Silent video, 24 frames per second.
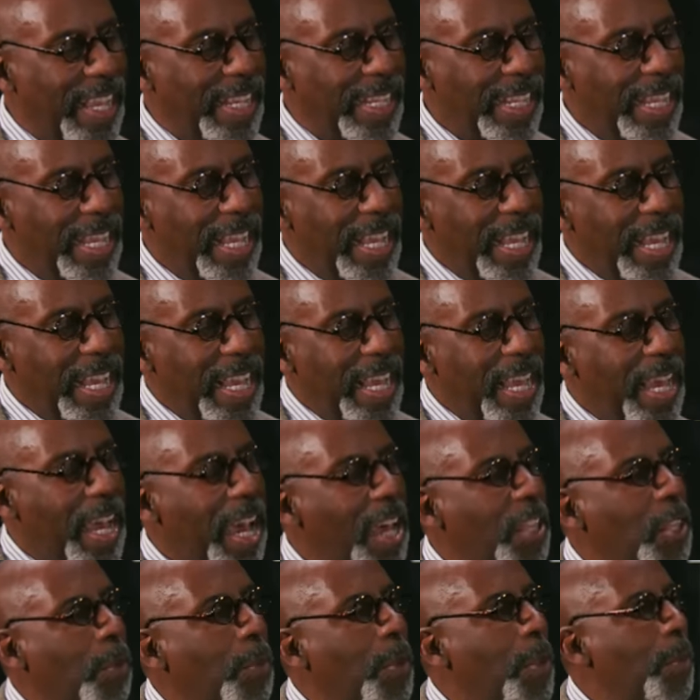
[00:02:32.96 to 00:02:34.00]
that
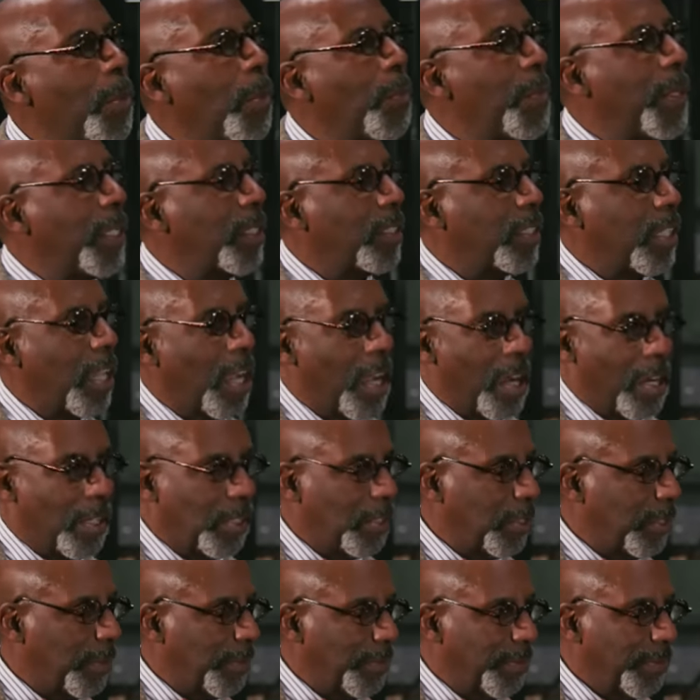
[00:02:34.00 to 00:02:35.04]
other people built
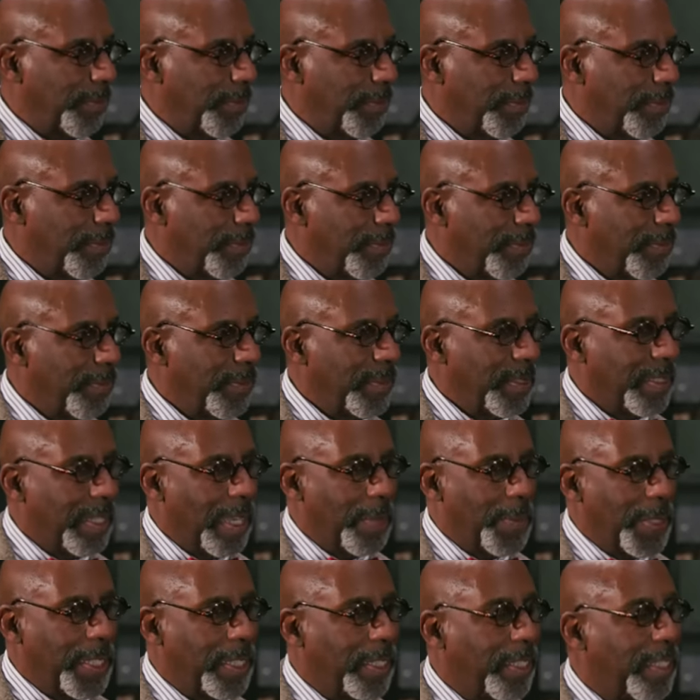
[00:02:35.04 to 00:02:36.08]
cars.
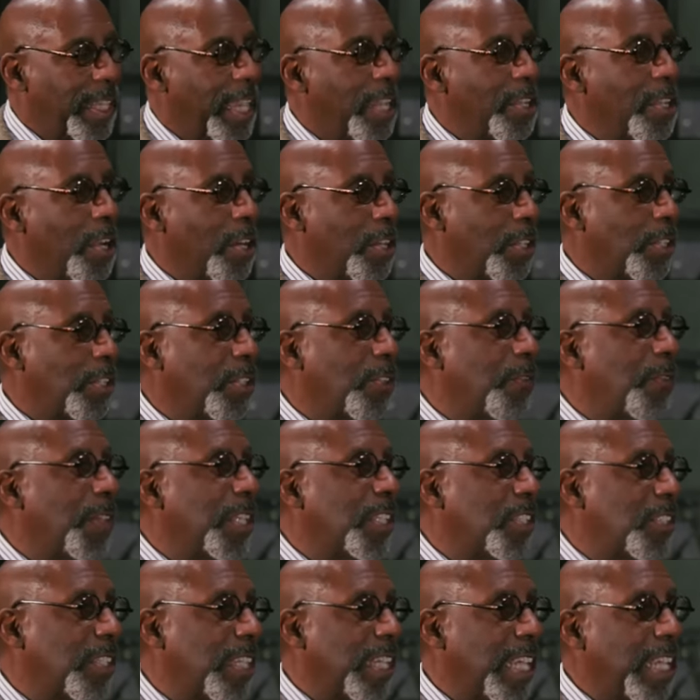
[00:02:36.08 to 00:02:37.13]
I mean, Leonardo da
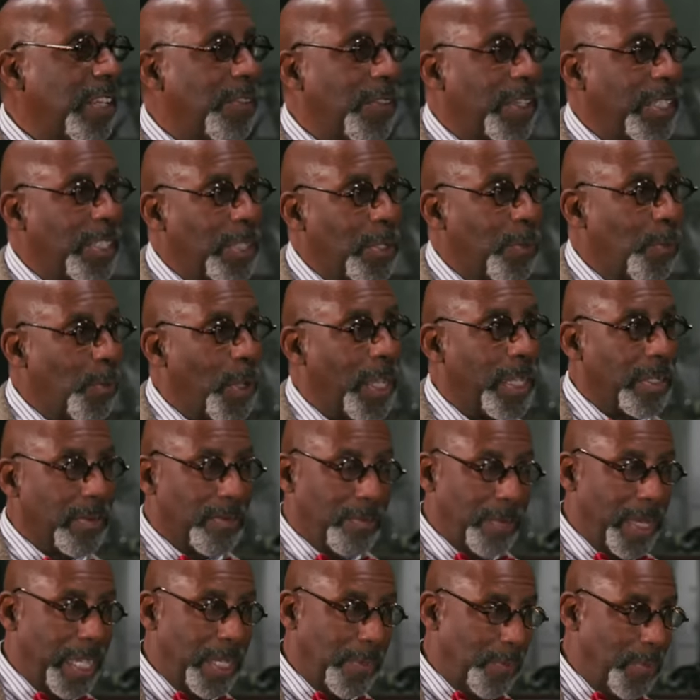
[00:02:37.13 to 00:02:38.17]
Vinci invented
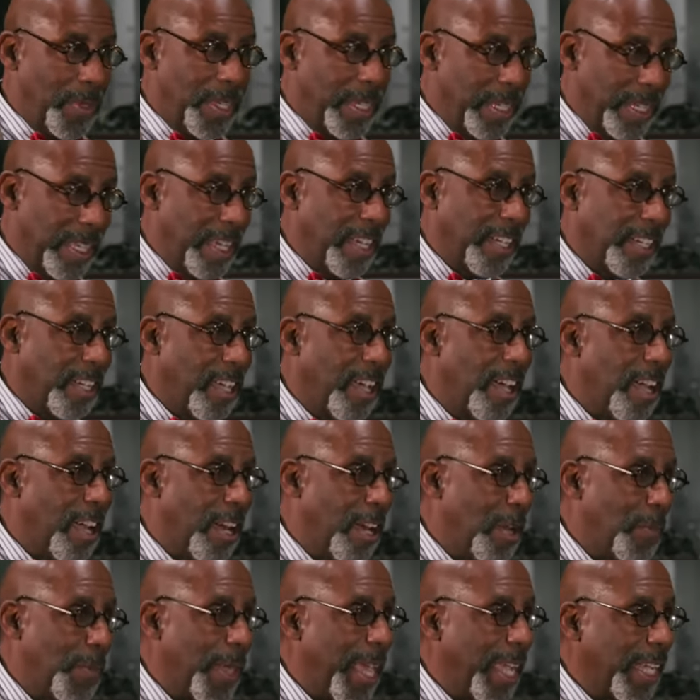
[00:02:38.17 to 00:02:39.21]
what might be a
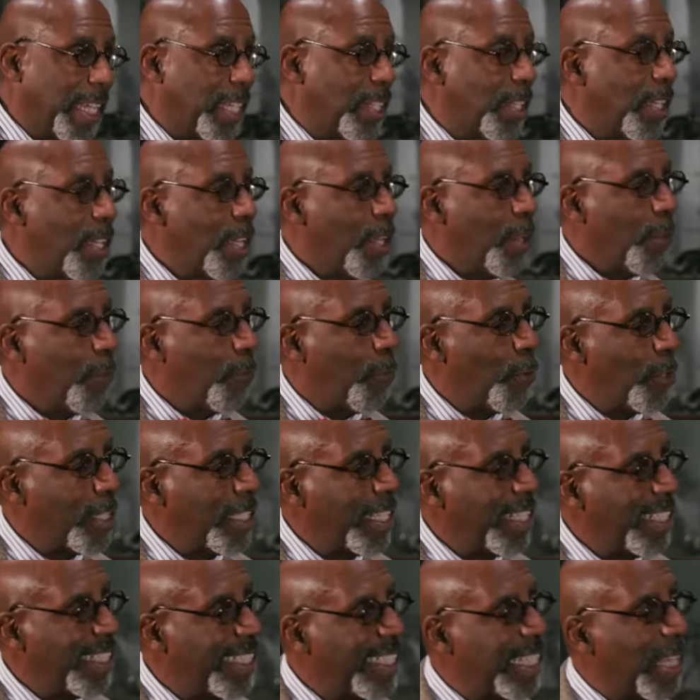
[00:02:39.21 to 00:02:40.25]
car back in
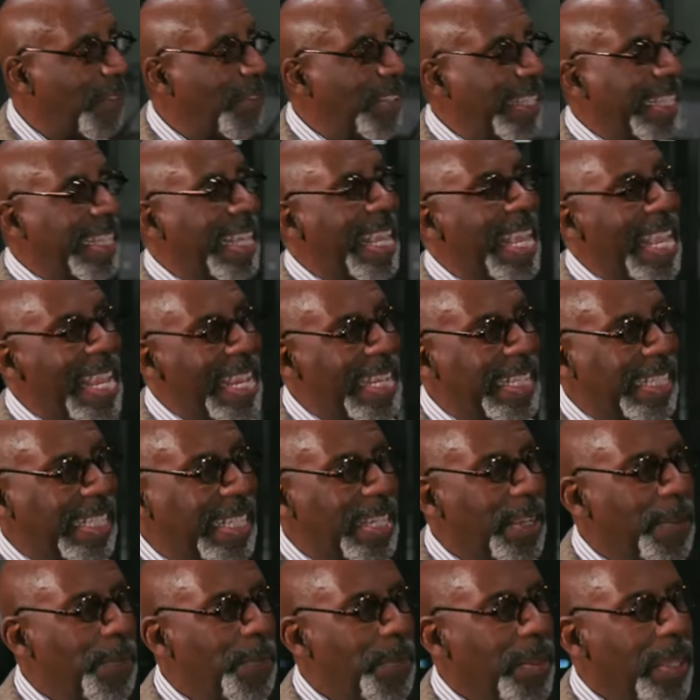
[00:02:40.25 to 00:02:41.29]
1478.
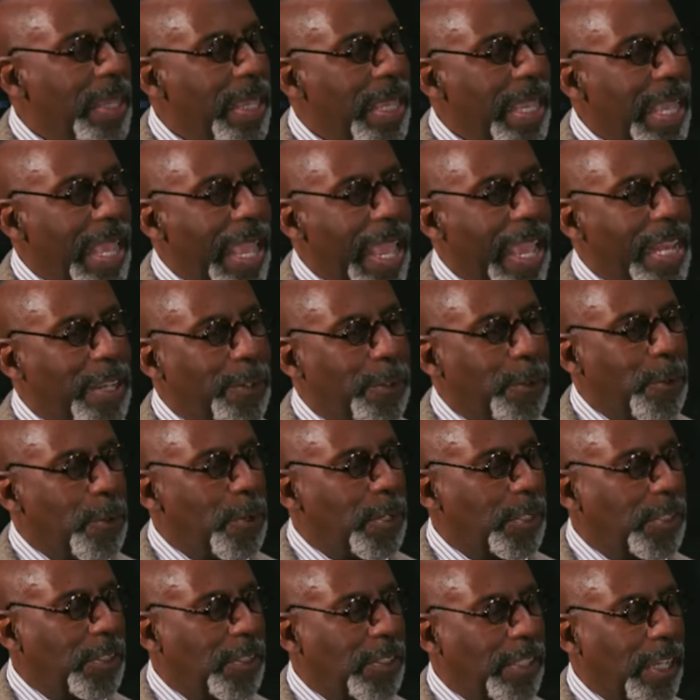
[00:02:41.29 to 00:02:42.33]
Mm-hmm. And of
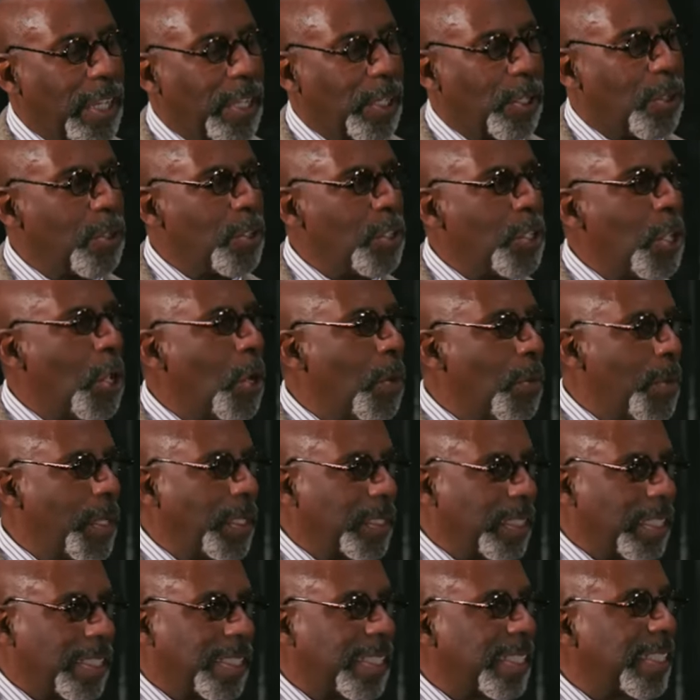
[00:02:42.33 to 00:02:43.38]
course, Cugnot
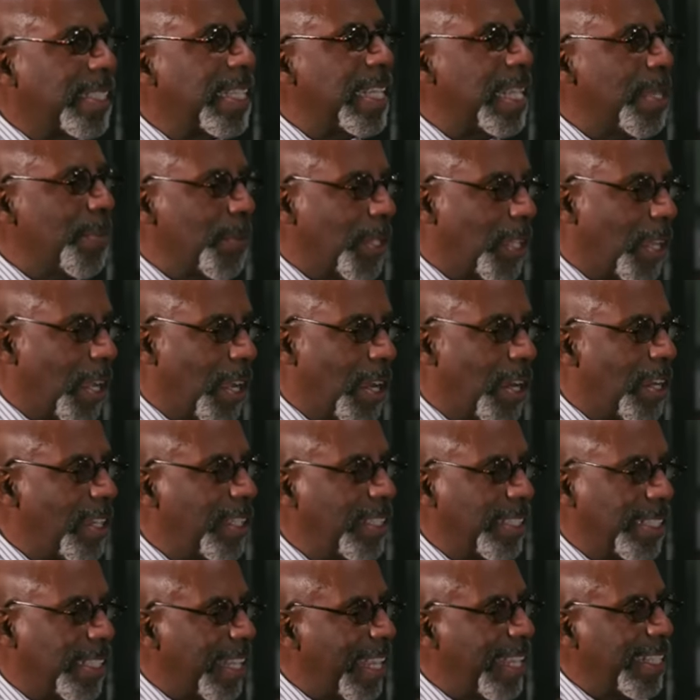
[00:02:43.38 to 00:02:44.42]
built a steam car
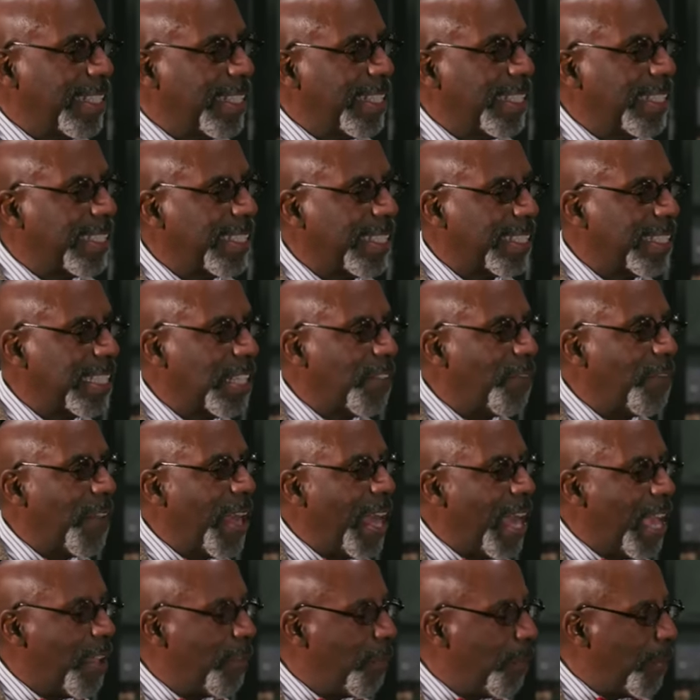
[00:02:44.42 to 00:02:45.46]
in
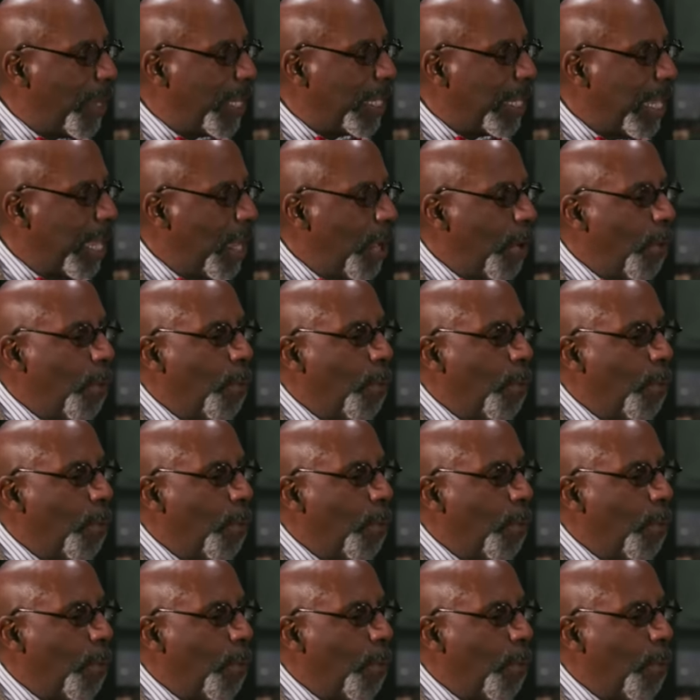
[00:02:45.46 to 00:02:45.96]
1865. But